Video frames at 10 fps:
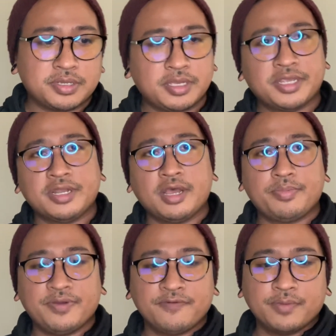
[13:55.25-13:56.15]
It can help
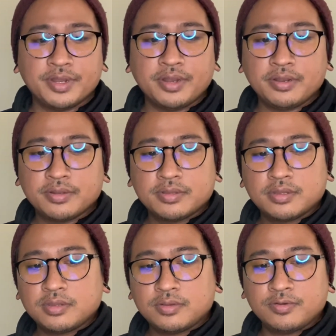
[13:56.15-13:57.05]
everyone
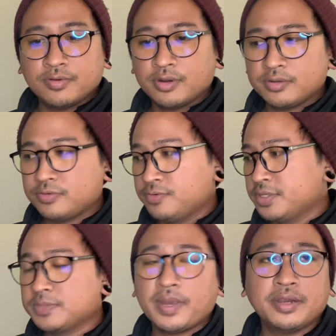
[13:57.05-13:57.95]
who
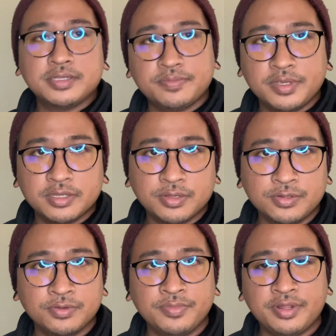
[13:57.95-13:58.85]
inspires to be a
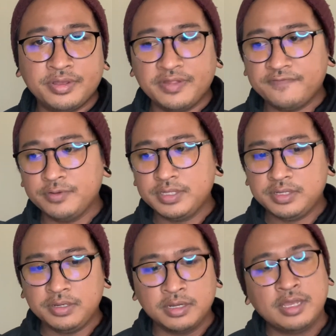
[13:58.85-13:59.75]
social media
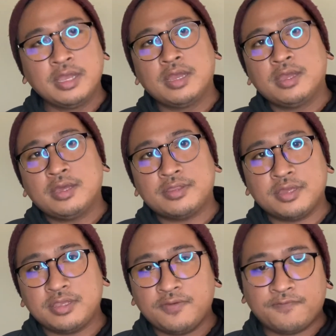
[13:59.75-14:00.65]
influencer.
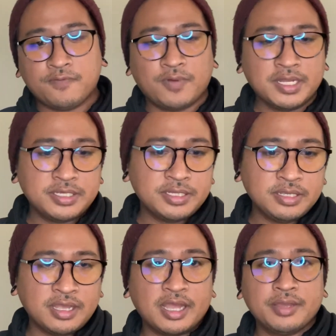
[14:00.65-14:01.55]
Thank you for watching.
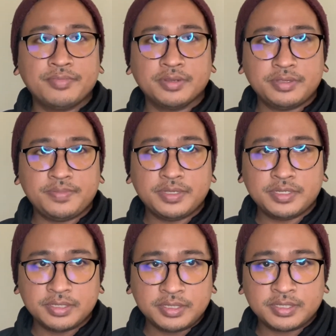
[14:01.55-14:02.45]
I am Monkey
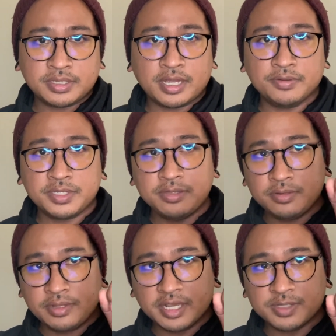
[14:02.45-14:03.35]
Peaches. I will see you in
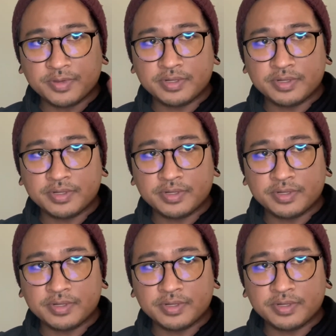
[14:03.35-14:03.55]
the next one.